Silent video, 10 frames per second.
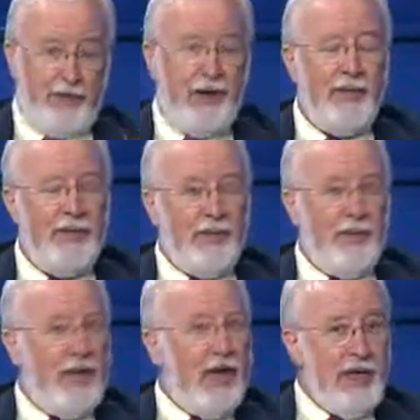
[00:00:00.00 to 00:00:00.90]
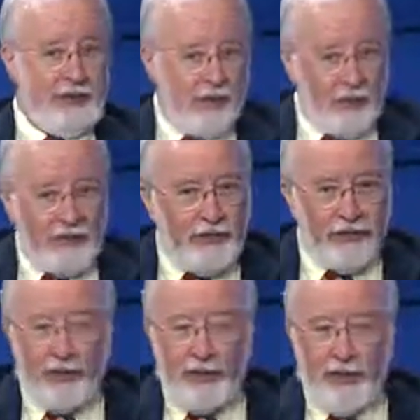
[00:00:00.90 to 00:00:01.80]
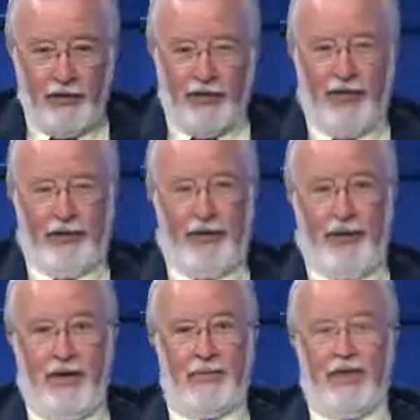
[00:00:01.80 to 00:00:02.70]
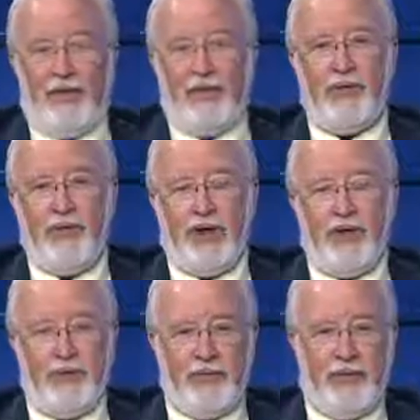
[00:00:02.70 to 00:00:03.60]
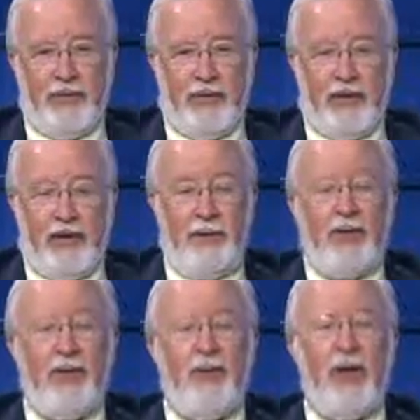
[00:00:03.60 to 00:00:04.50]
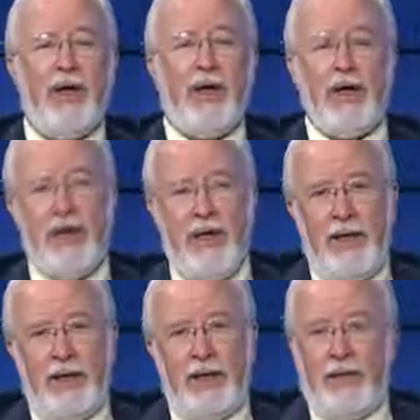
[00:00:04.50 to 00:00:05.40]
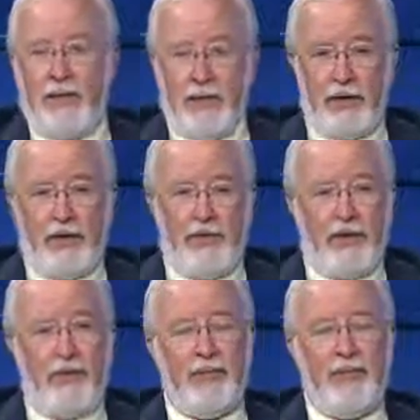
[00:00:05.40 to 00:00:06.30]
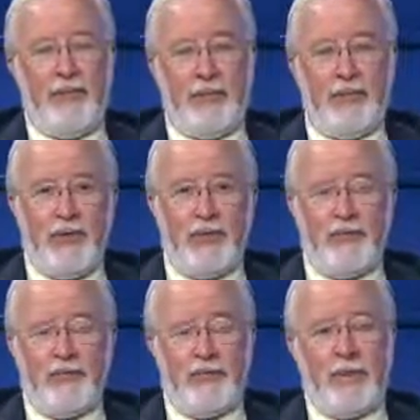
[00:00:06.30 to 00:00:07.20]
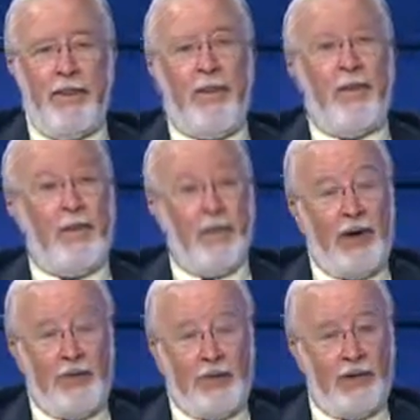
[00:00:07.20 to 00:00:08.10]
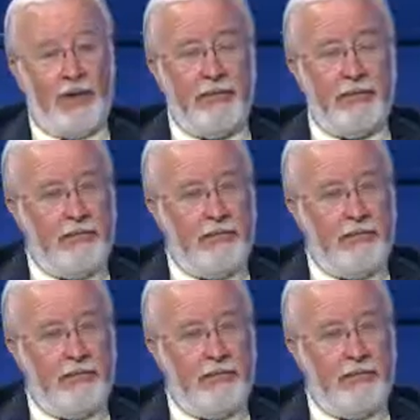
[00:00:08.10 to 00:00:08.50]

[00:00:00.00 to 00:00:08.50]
You might be amazed at what you'll learn about the Shroud of Turin. And by the way, he's coming soon. The rapture